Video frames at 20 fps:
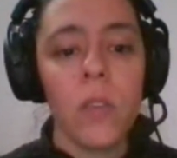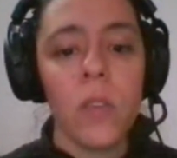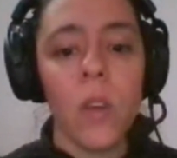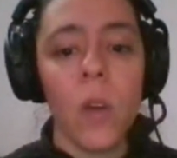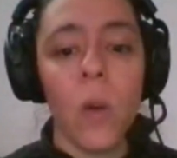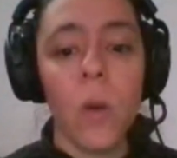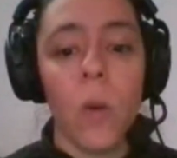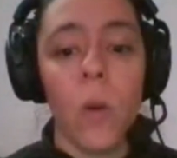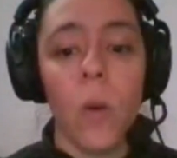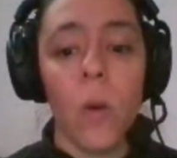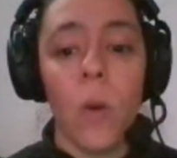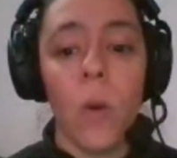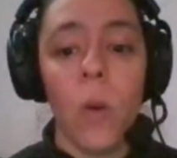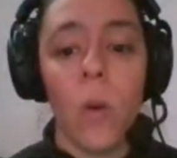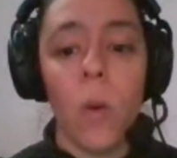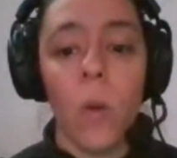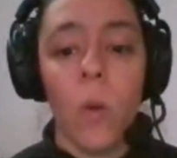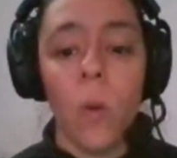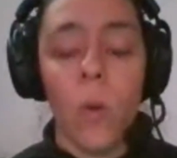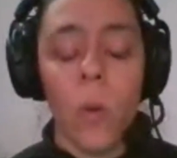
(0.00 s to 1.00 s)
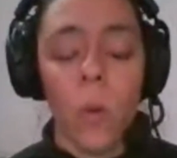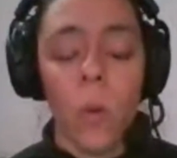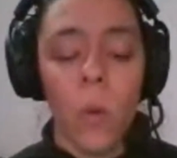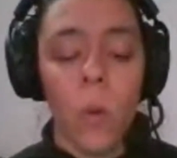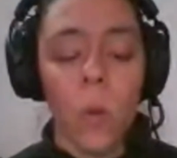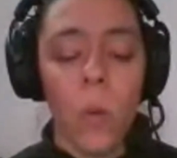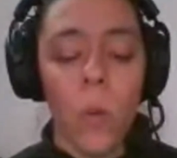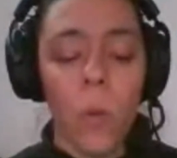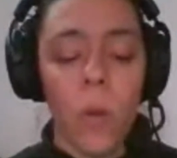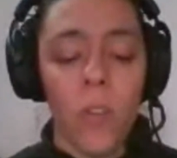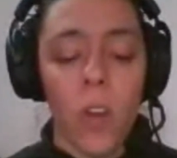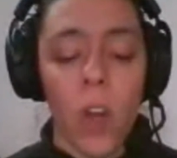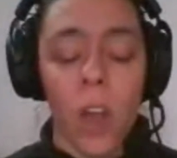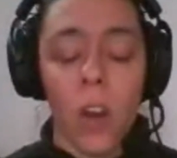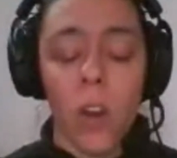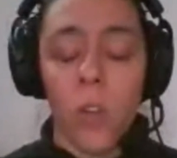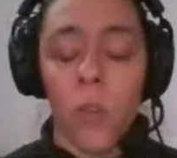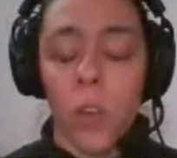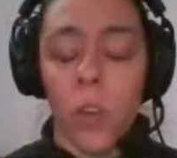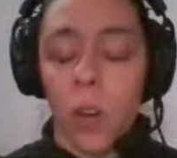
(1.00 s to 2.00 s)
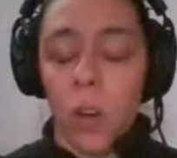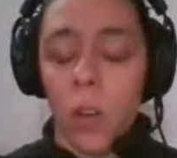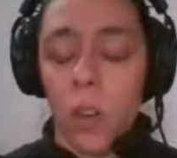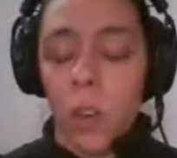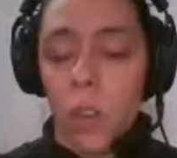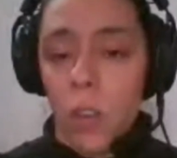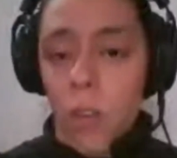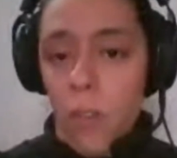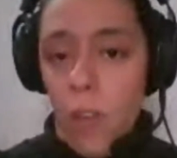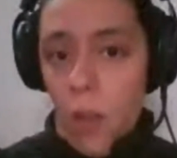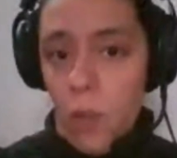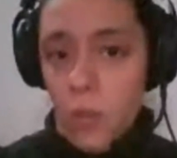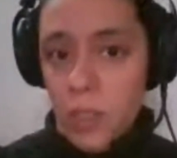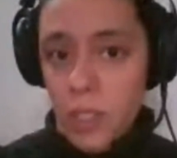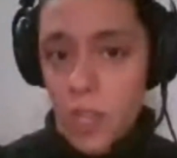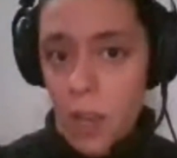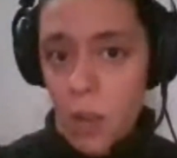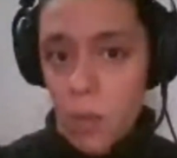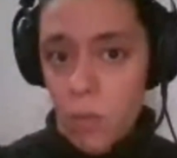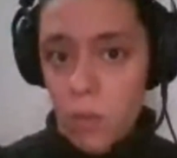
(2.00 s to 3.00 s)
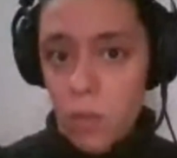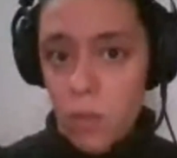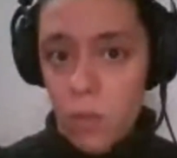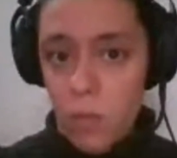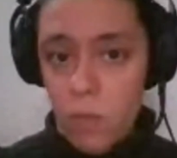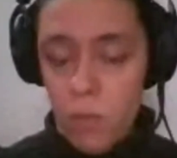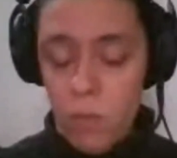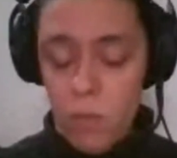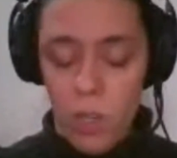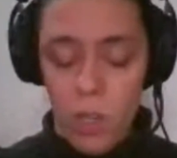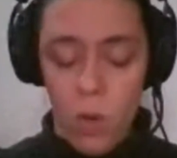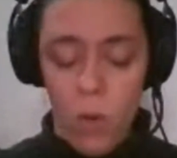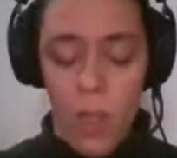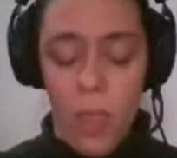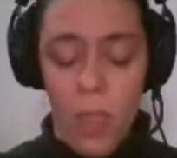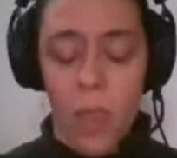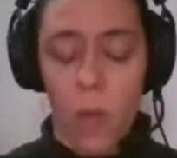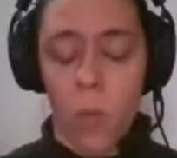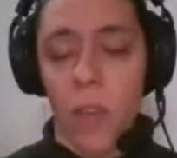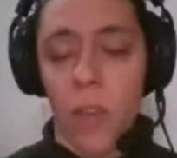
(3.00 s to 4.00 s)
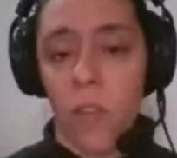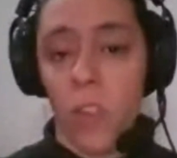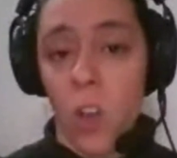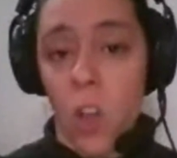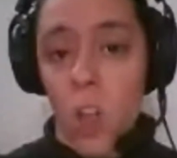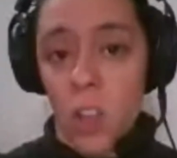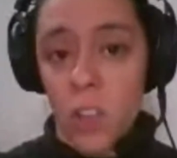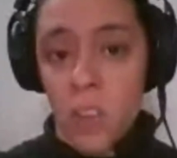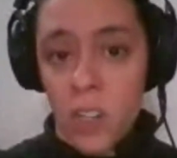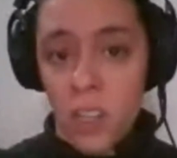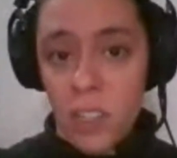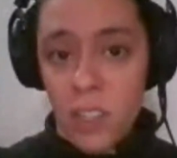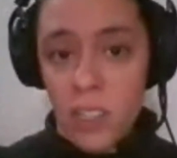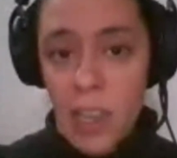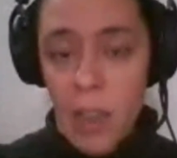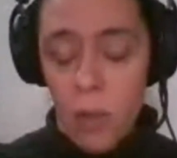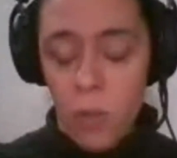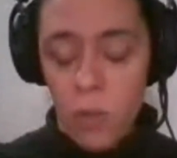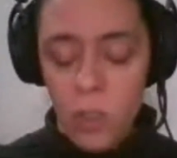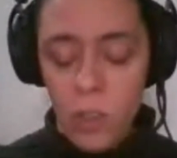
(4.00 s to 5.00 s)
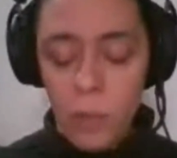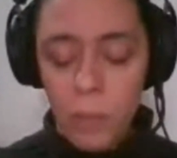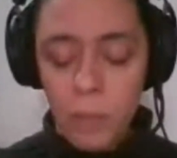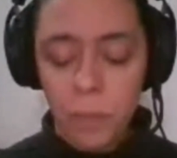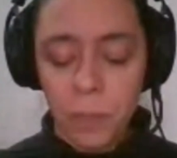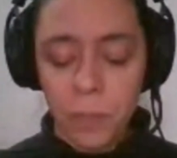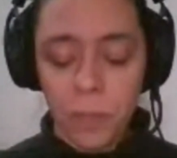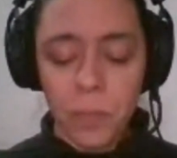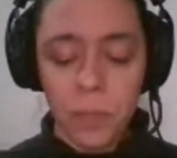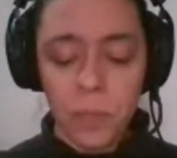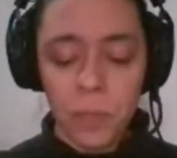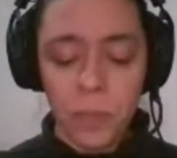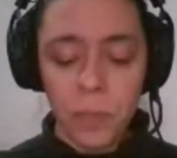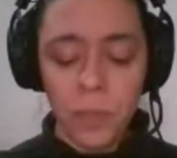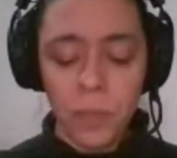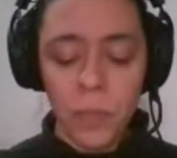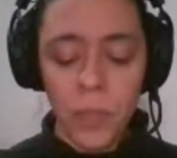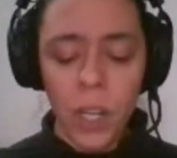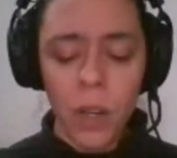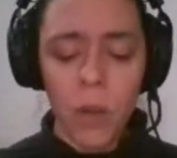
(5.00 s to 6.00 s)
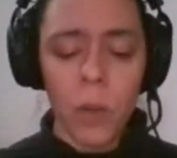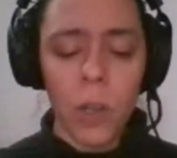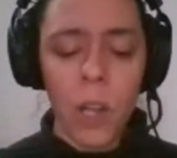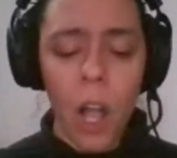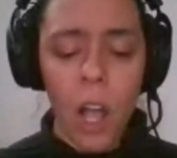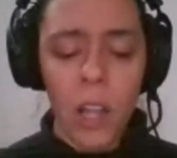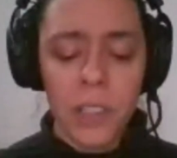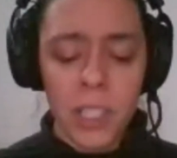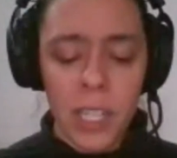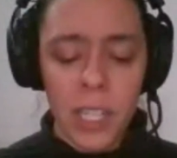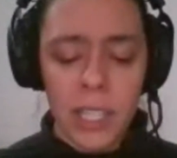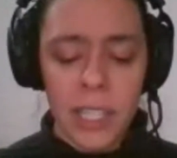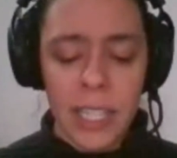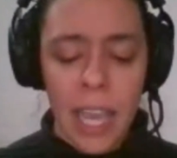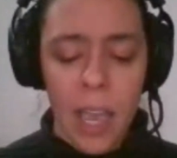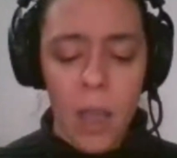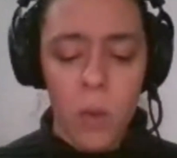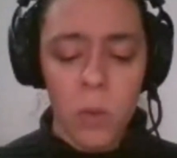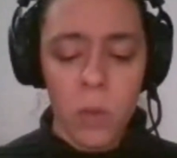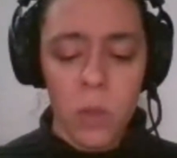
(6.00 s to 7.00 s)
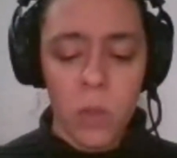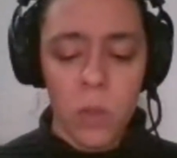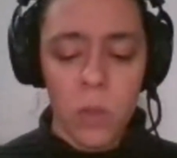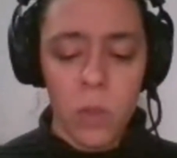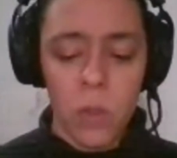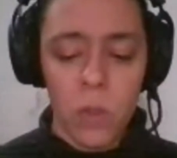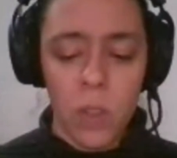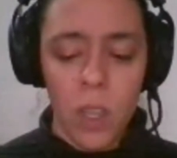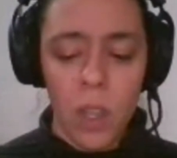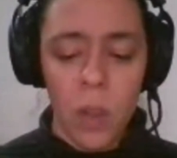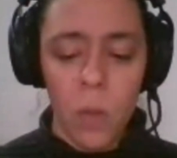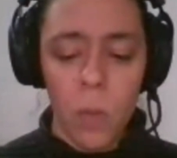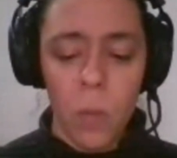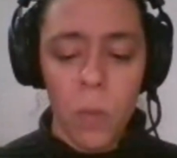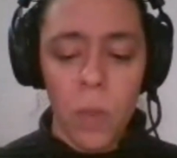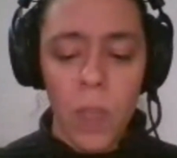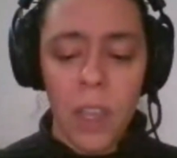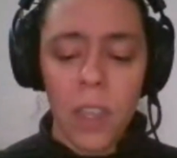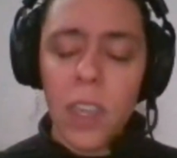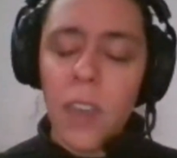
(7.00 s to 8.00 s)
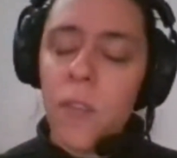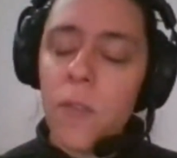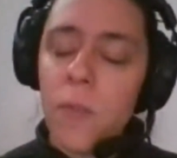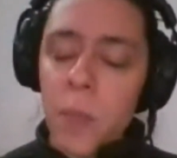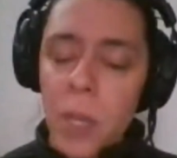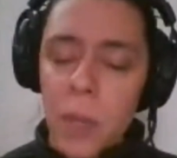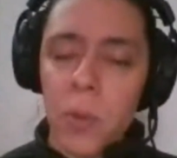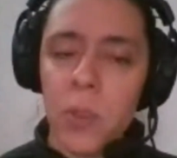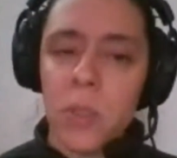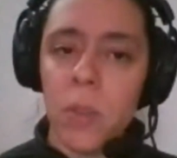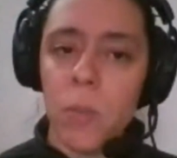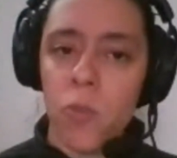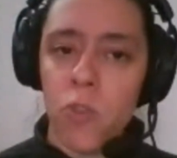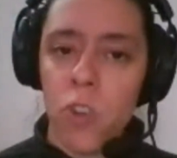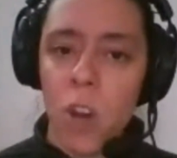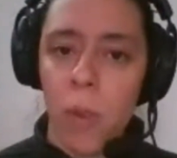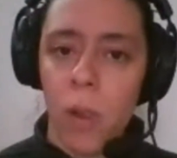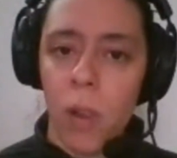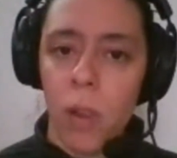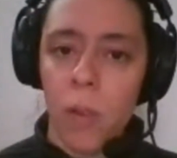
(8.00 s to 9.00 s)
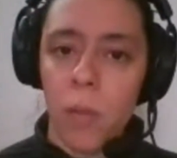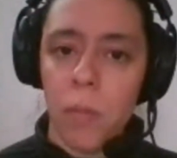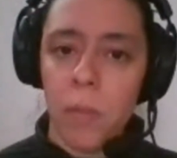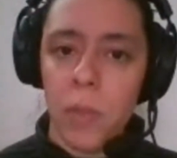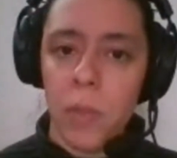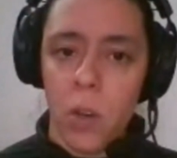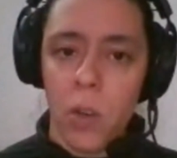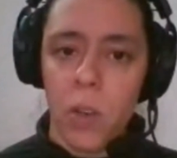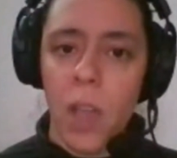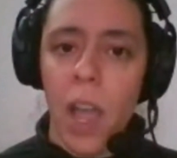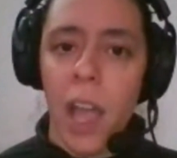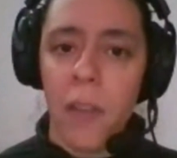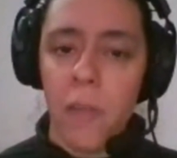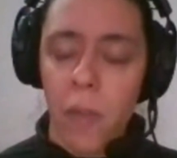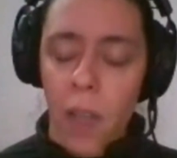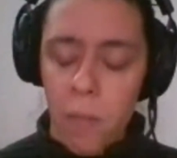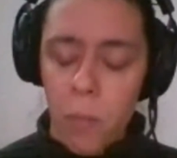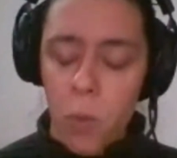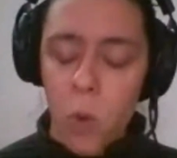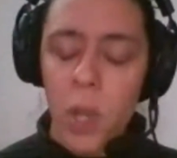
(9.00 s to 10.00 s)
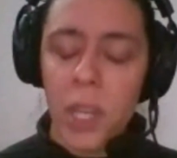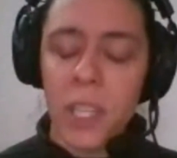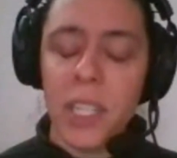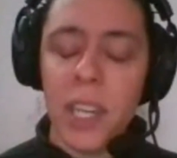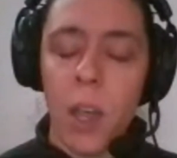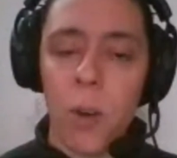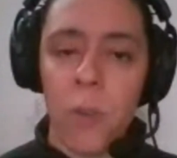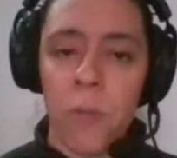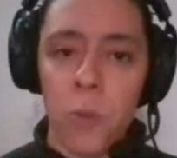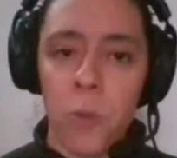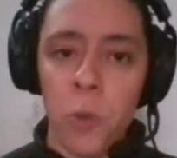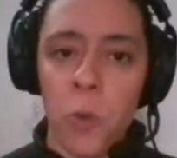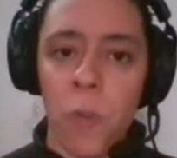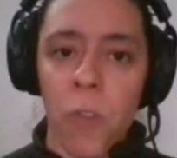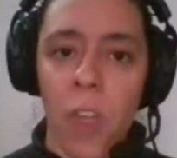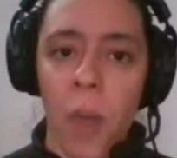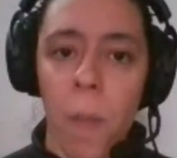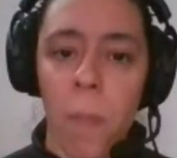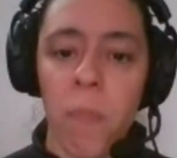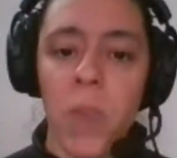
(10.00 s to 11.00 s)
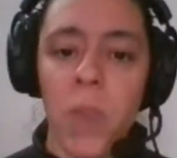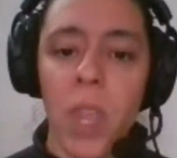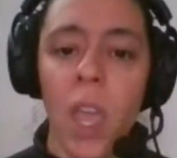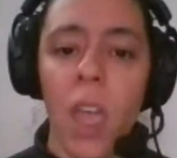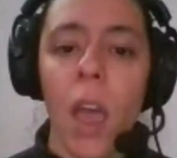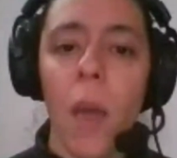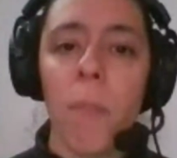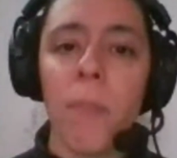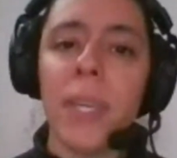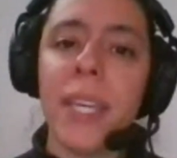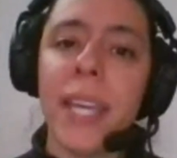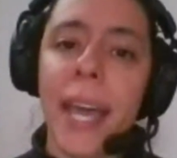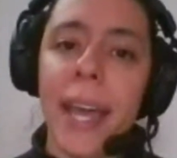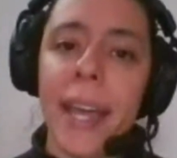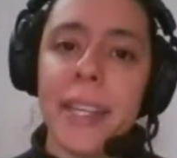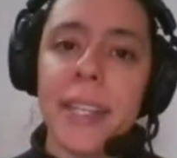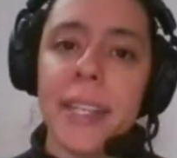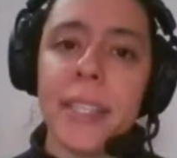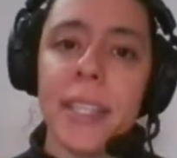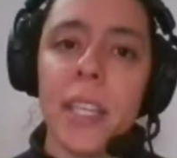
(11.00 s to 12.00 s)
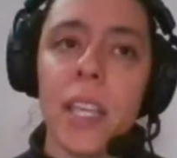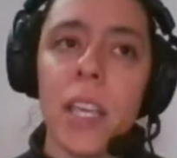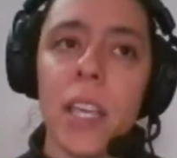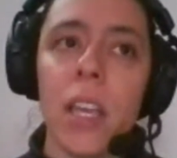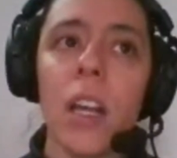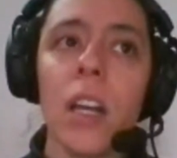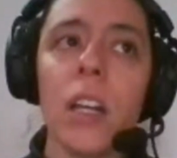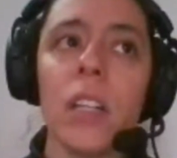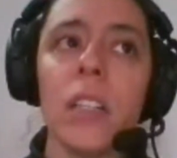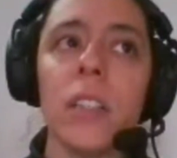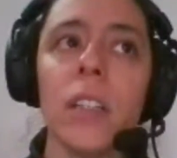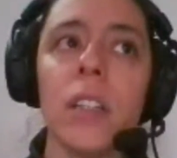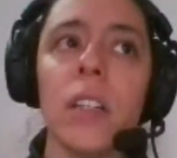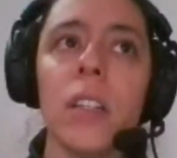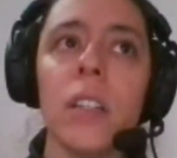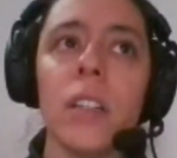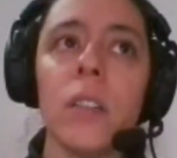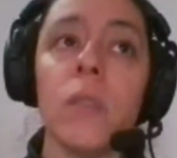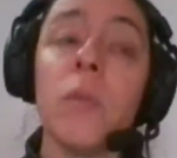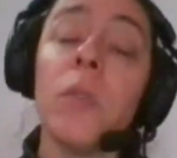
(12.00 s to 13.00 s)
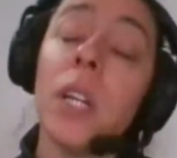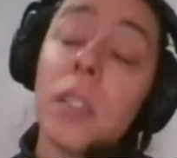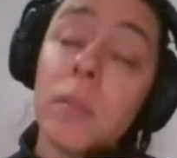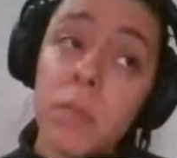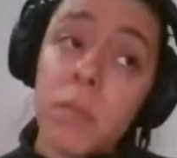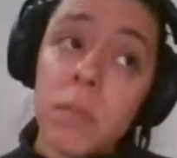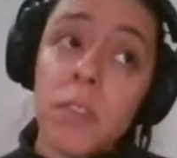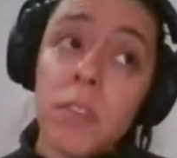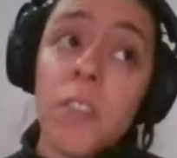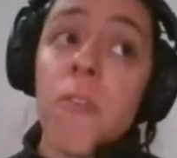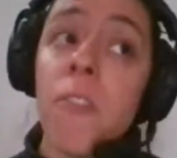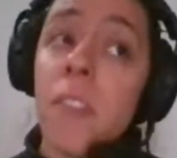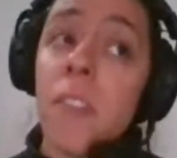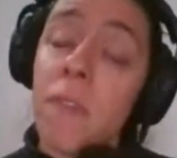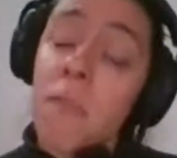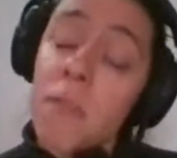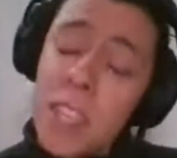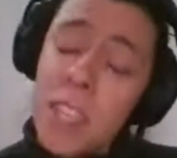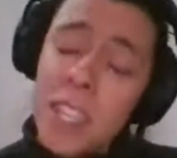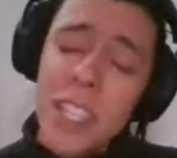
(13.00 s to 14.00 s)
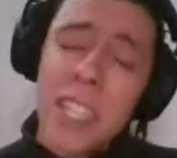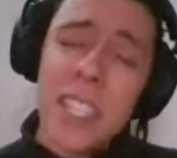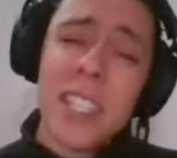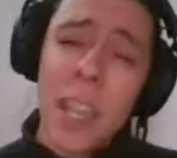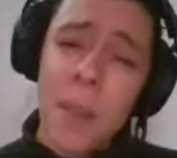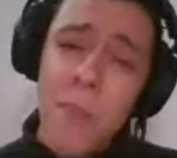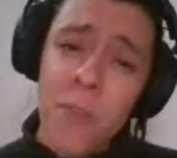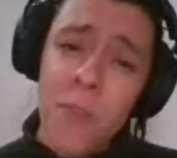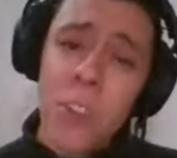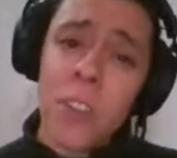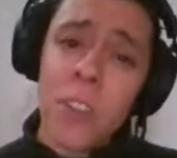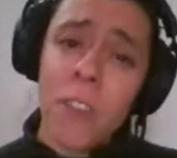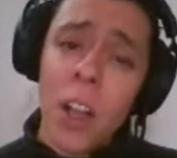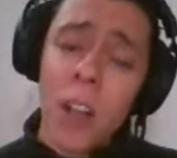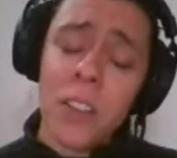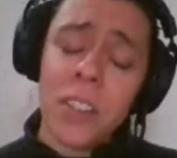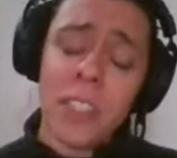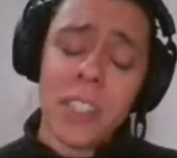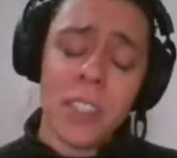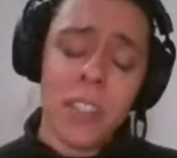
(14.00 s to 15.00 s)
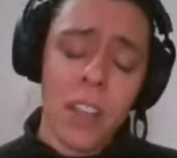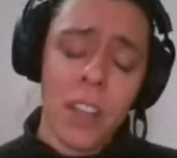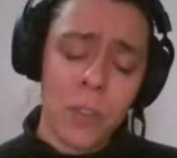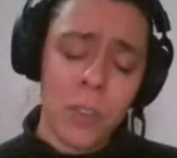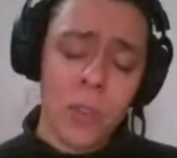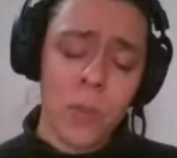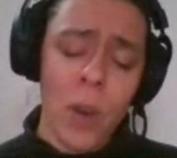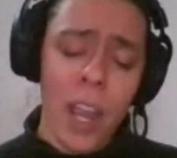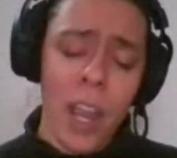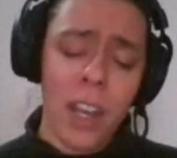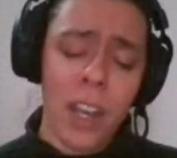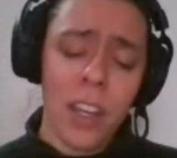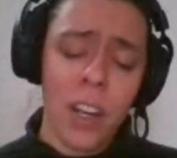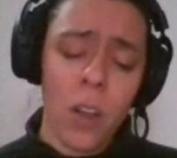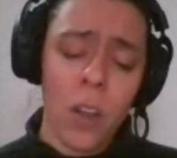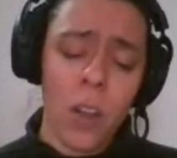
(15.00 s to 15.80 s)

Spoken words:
So we've gone over the vowel sounds, and then we have consonant sounds. Now, consonant sounds, they give people some trouble. I pointed out a few of them because, well, it's the same for the vowel sounds, right?